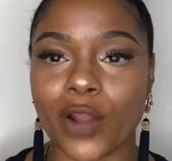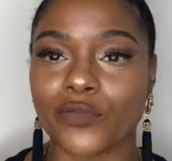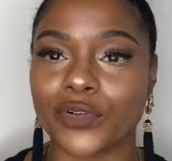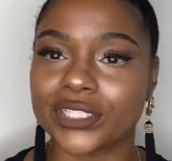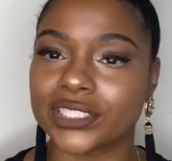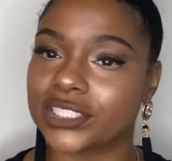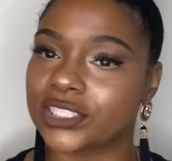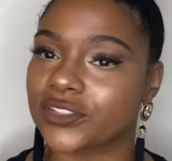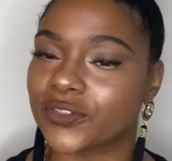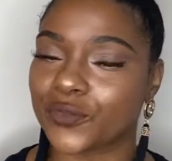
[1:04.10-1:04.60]

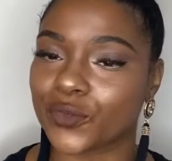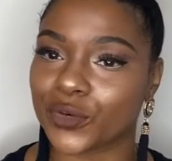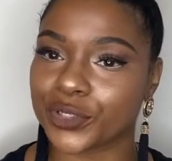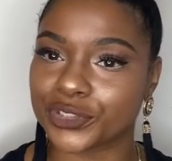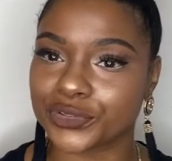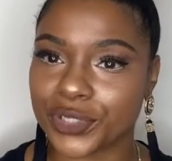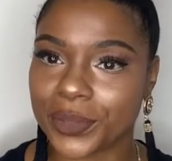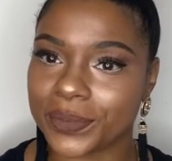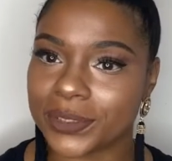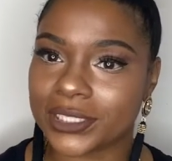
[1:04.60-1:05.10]
recent Sephora
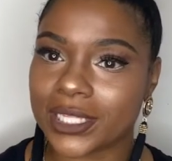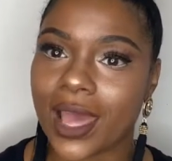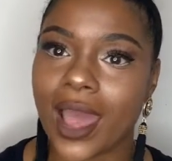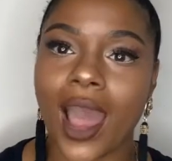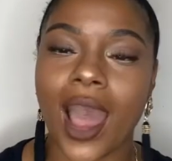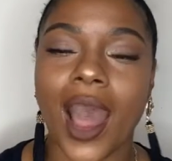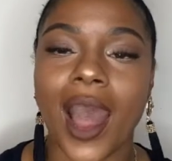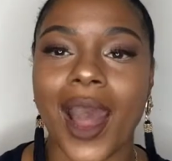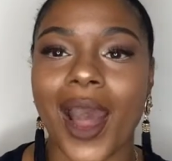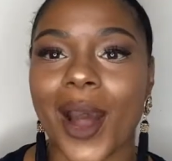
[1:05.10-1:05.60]
trips,
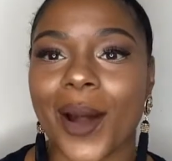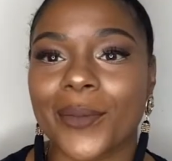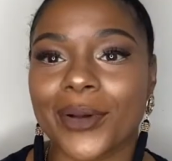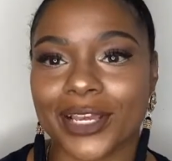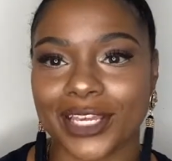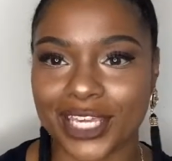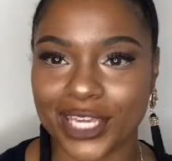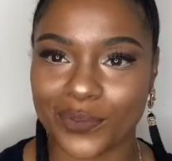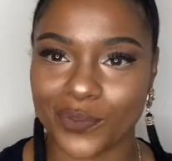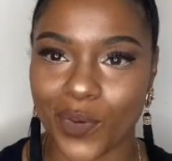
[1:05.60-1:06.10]

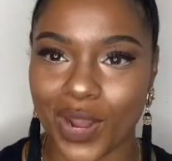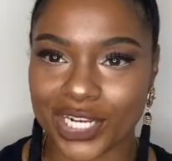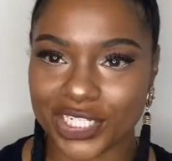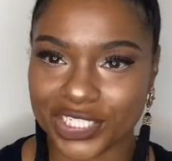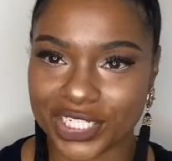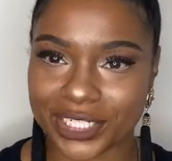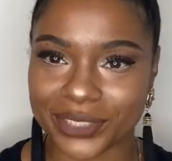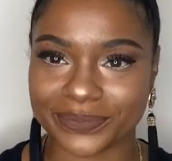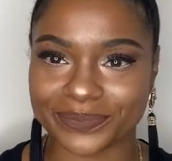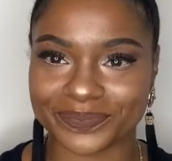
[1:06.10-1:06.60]
keep
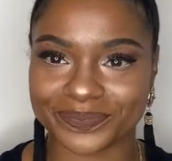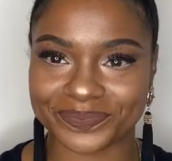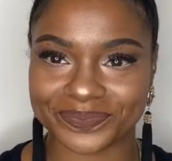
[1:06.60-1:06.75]
watching.